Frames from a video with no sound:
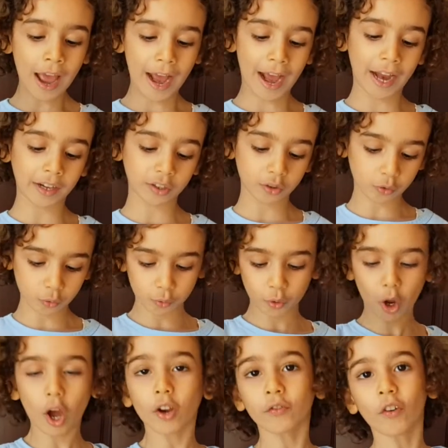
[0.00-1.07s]
and do
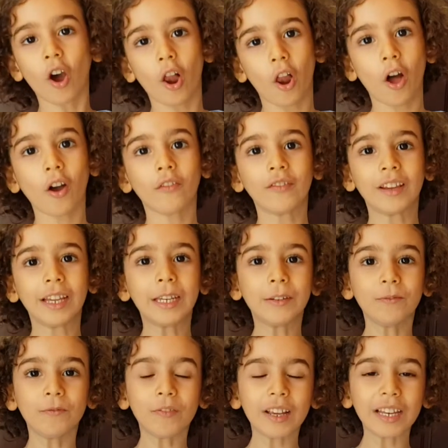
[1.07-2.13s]
not fall off in
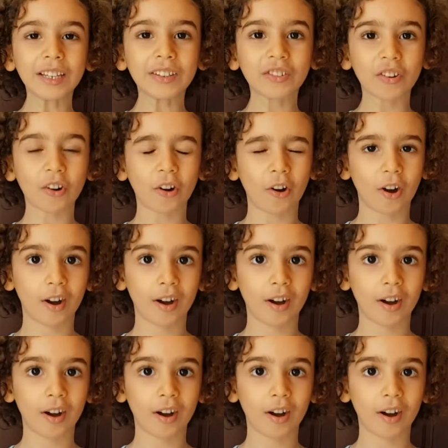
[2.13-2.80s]
winter.